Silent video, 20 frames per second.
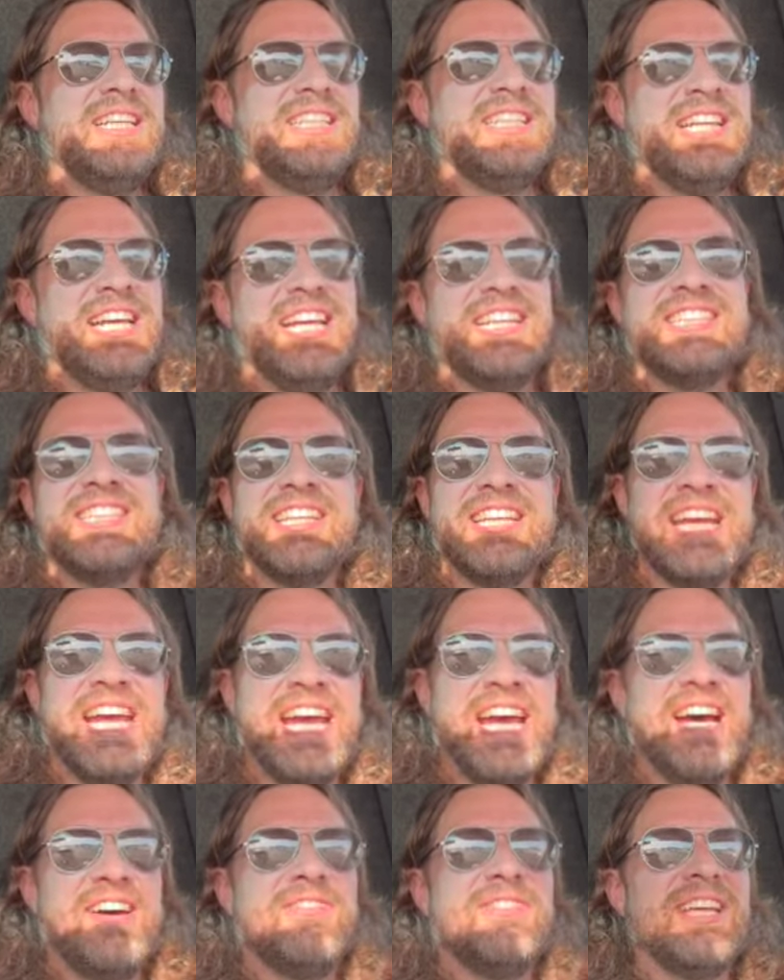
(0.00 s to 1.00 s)
they actually
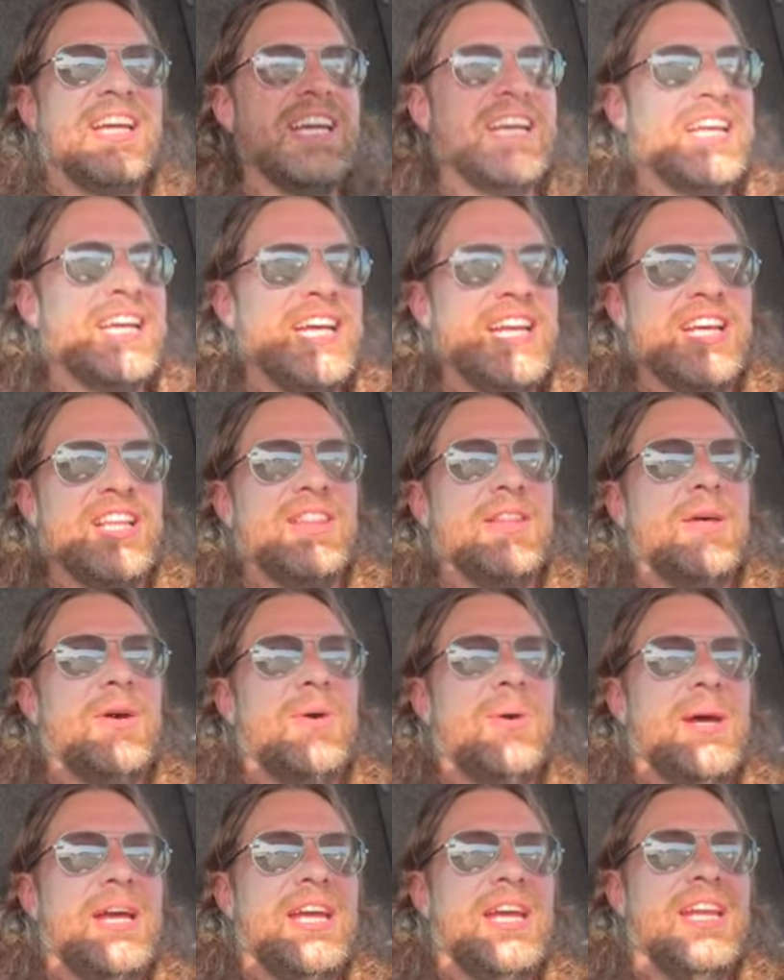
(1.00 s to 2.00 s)
have like kind of
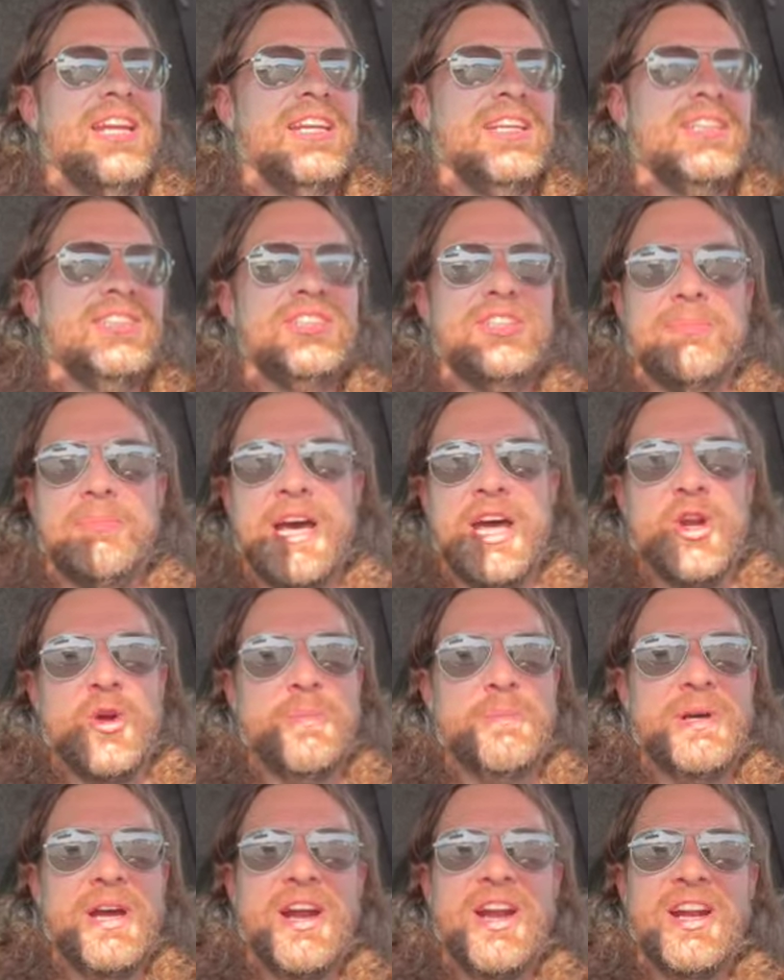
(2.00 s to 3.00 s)
low-end
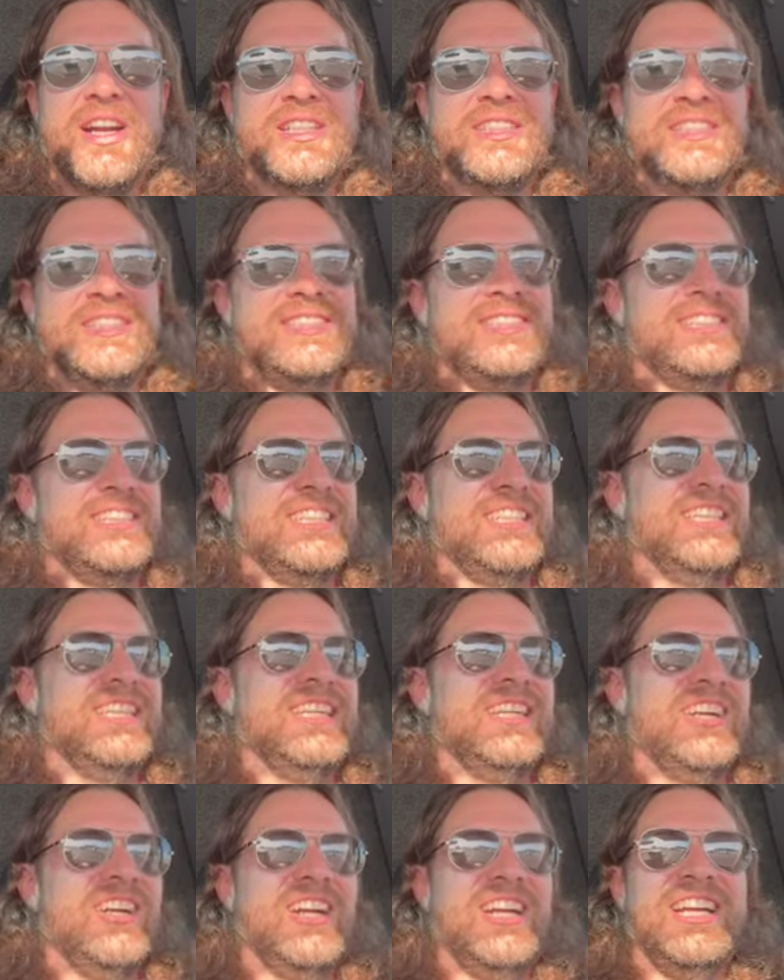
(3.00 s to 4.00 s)
Shimano parts
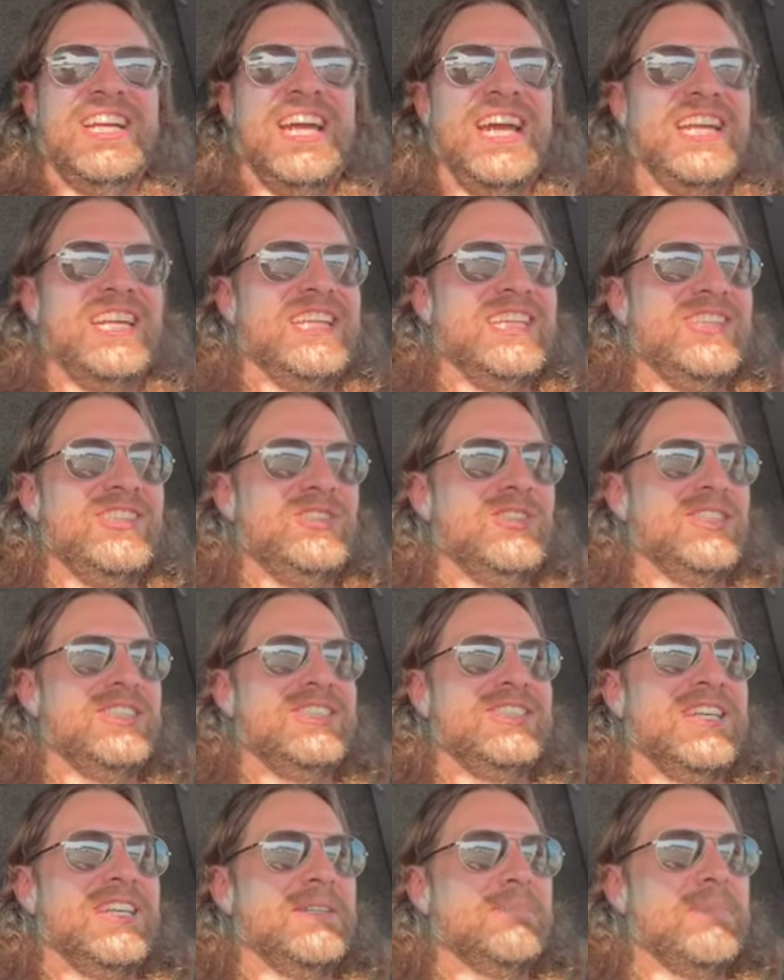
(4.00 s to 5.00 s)
and are kind of
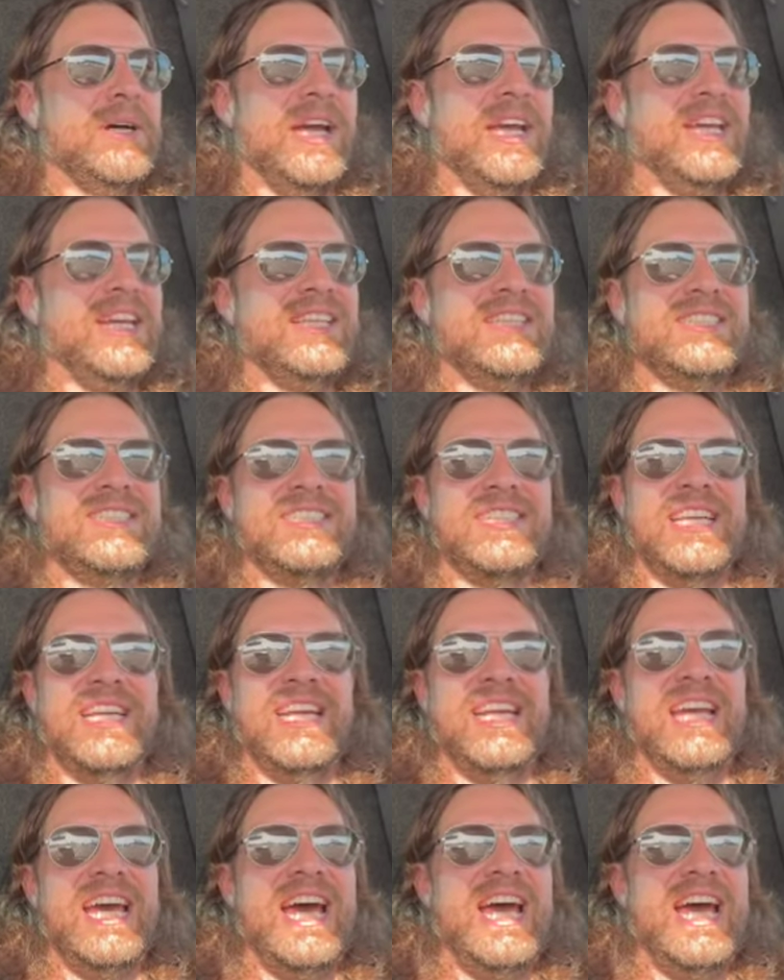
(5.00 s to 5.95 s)
interesting bikes. And